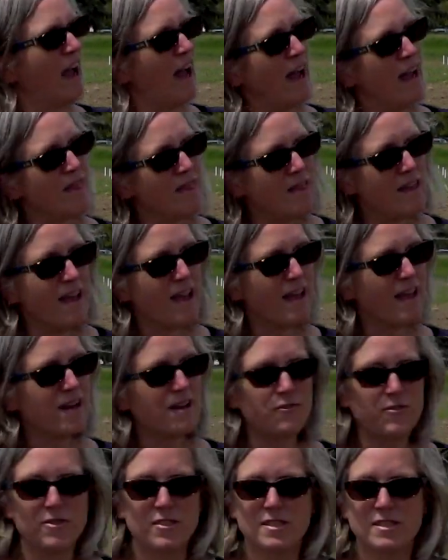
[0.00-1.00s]
And then
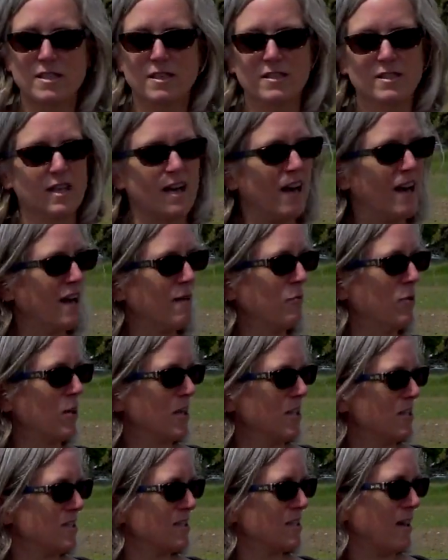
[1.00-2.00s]
if there's still time, we
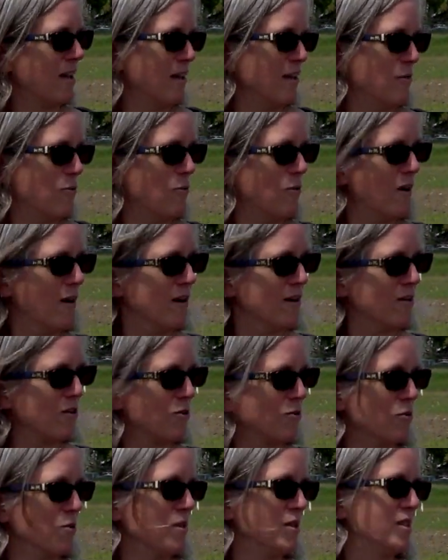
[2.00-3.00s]
can just kind of wander
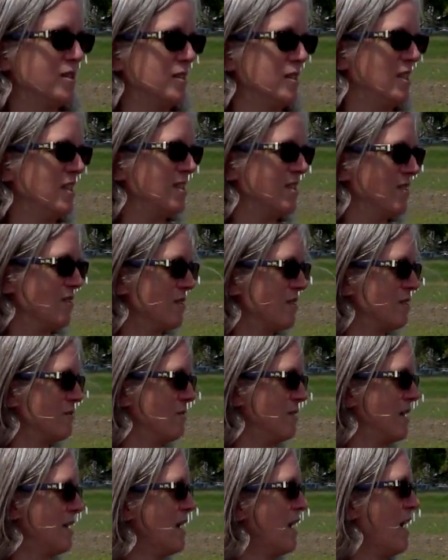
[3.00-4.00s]
through the disease
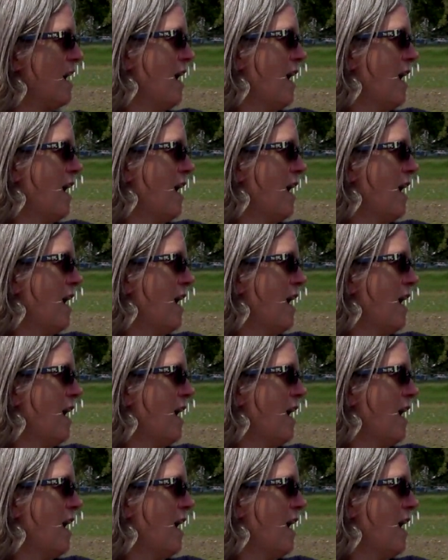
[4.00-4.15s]
nursery.